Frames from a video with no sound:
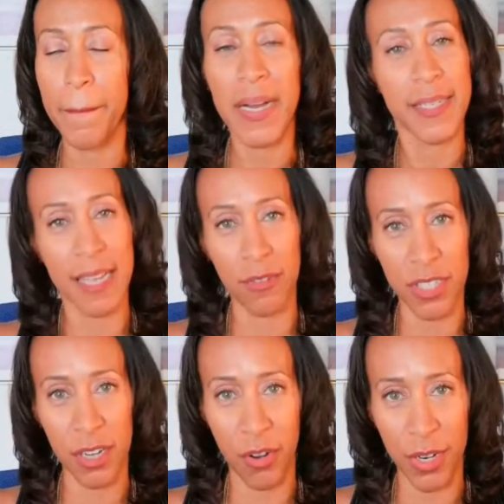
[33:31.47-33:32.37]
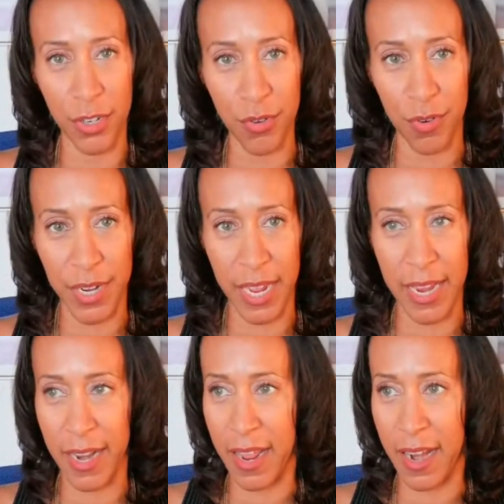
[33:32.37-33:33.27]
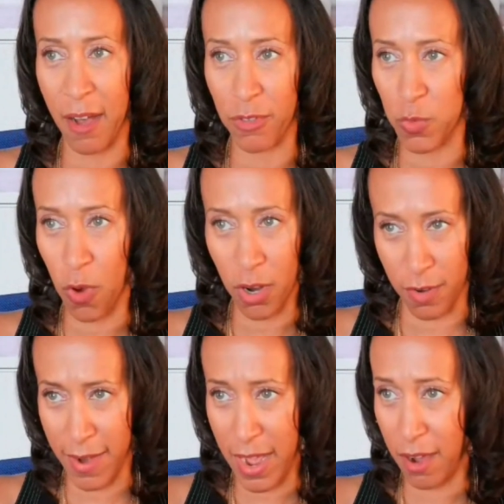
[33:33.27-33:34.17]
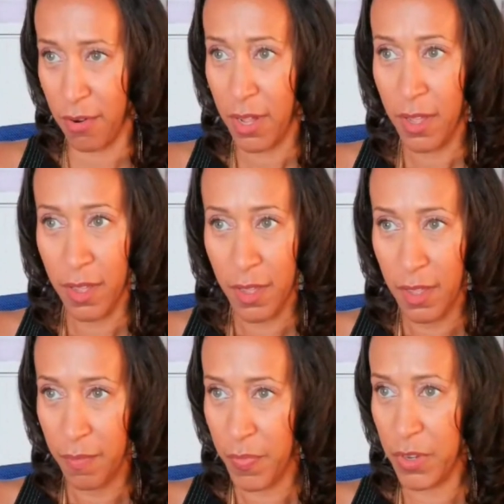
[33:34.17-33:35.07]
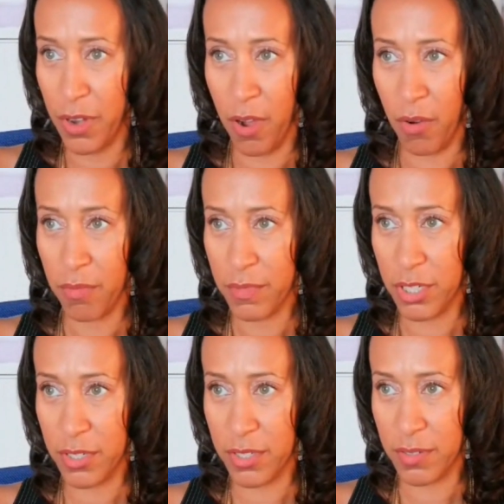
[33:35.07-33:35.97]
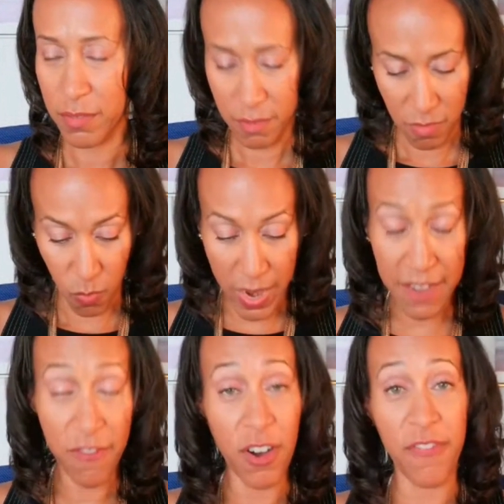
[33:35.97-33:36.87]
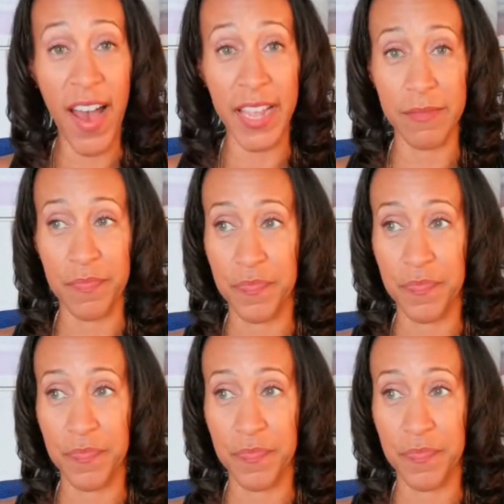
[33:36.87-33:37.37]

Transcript: because I was stuck on enduring and I was walking around, just waiting for a fight.